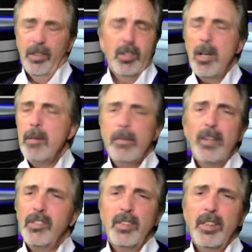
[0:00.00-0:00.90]

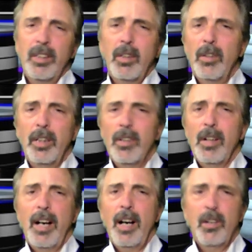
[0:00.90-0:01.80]
Starbucks didn't go to your
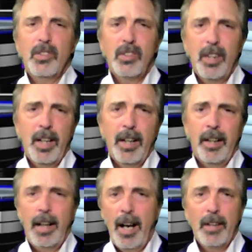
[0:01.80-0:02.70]
house
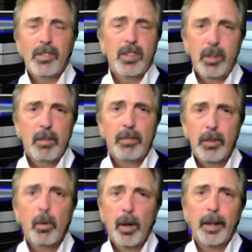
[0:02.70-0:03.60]
and ask you if
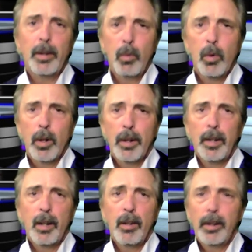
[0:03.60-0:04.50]
you wanted to work
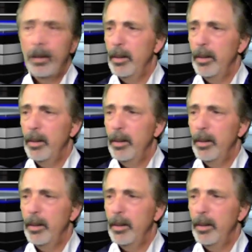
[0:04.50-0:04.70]
there.